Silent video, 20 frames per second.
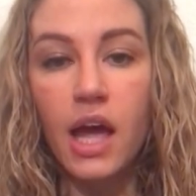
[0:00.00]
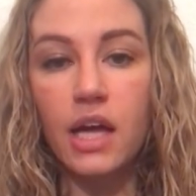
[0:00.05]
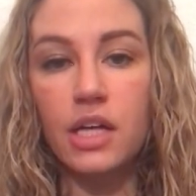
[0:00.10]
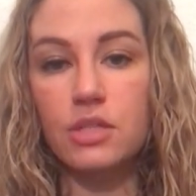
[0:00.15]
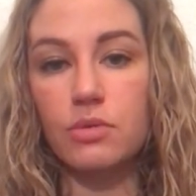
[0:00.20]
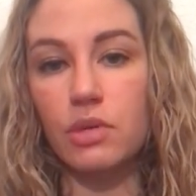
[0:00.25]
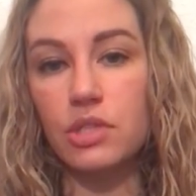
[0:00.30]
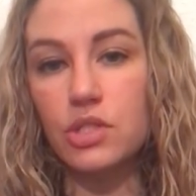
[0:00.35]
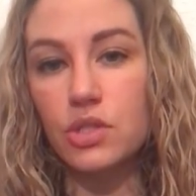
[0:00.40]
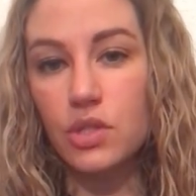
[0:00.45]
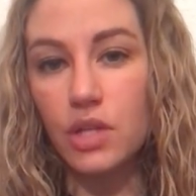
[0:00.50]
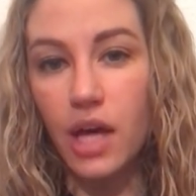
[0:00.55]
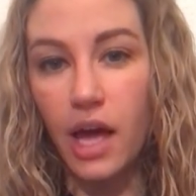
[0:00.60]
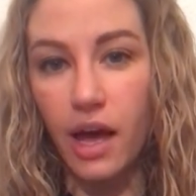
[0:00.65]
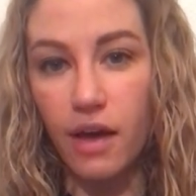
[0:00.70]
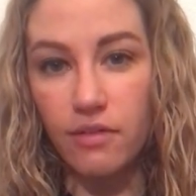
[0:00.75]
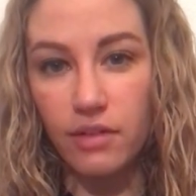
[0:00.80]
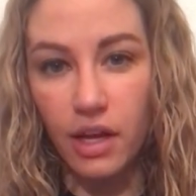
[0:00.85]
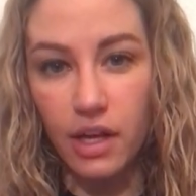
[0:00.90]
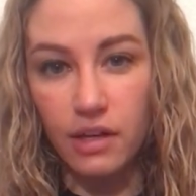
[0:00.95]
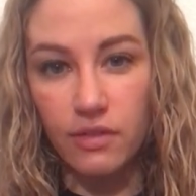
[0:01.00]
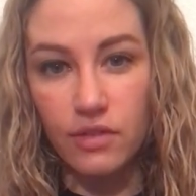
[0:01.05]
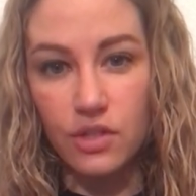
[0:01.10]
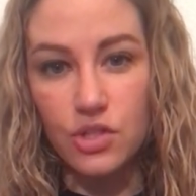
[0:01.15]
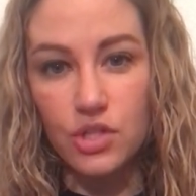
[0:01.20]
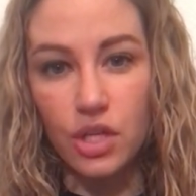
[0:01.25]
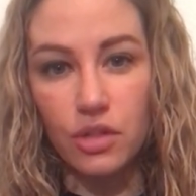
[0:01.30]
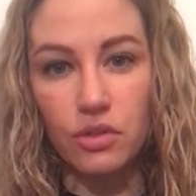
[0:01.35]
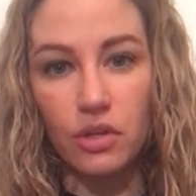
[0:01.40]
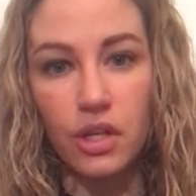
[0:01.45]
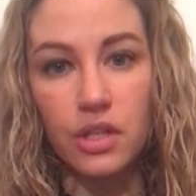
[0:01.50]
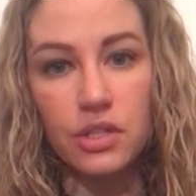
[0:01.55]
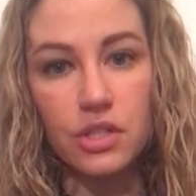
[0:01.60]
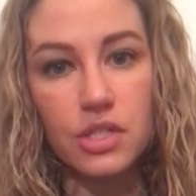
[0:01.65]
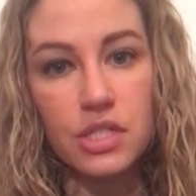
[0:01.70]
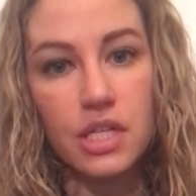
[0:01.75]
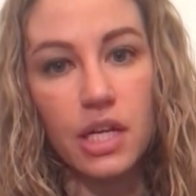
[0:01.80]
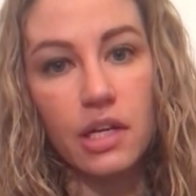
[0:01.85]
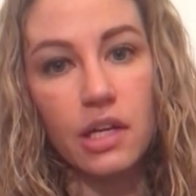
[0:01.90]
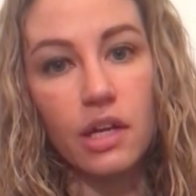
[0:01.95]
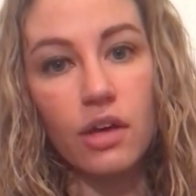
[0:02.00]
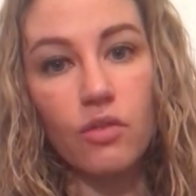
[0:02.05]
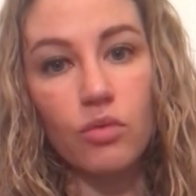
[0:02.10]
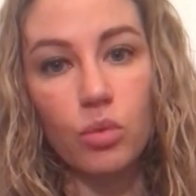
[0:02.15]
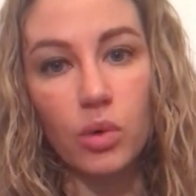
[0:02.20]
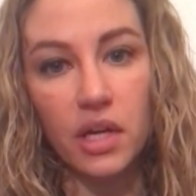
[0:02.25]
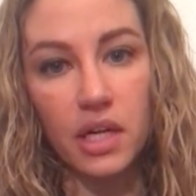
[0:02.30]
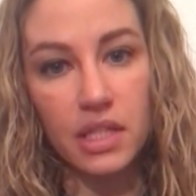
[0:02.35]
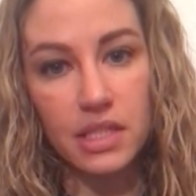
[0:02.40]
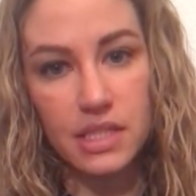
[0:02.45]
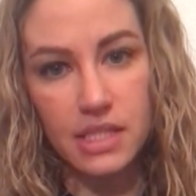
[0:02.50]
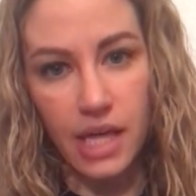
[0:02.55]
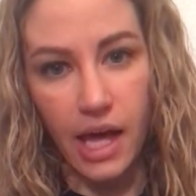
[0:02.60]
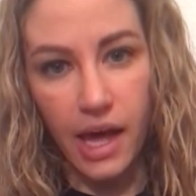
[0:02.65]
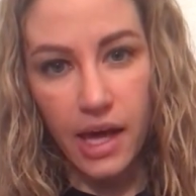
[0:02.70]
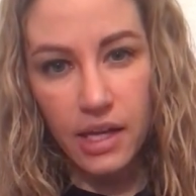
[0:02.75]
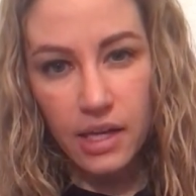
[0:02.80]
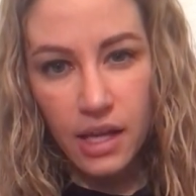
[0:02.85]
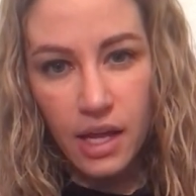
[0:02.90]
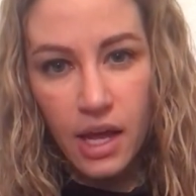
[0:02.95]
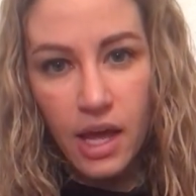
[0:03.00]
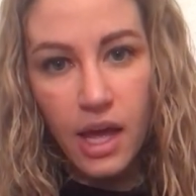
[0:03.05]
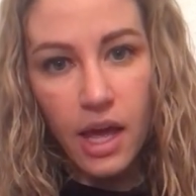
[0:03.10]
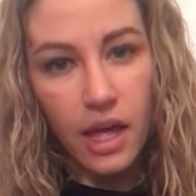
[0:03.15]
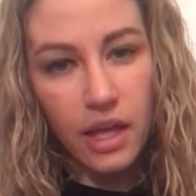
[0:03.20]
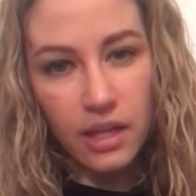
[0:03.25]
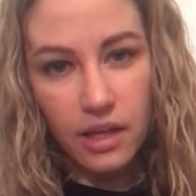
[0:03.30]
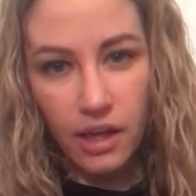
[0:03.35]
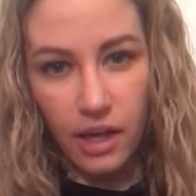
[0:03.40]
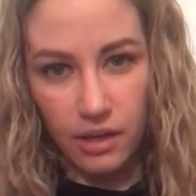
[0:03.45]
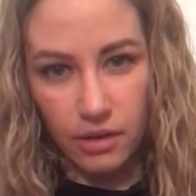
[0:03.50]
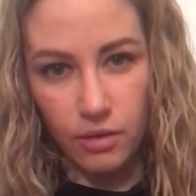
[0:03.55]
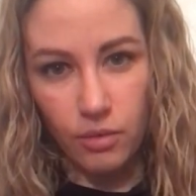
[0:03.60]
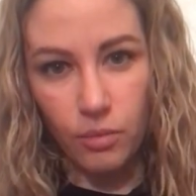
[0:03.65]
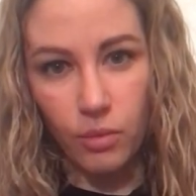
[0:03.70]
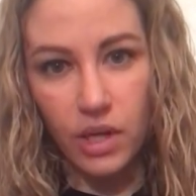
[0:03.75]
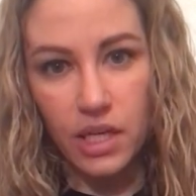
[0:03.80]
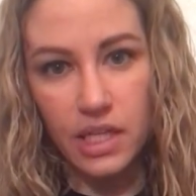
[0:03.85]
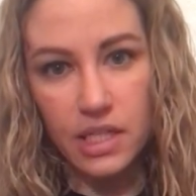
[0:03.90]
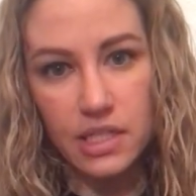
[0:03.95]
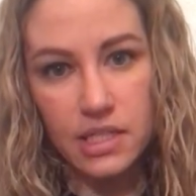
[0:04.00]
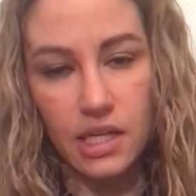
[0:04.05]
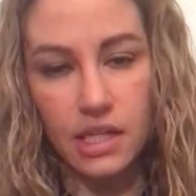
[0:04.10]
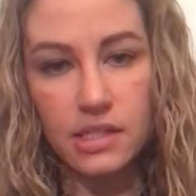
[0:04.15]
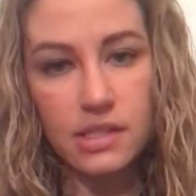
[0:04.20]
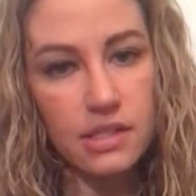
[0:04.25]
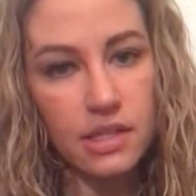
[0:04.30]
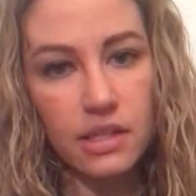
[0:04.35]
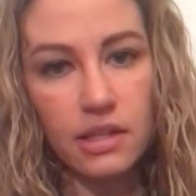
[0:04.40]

Just want you to have kind of a general understanding of where it's at and kind of what it does.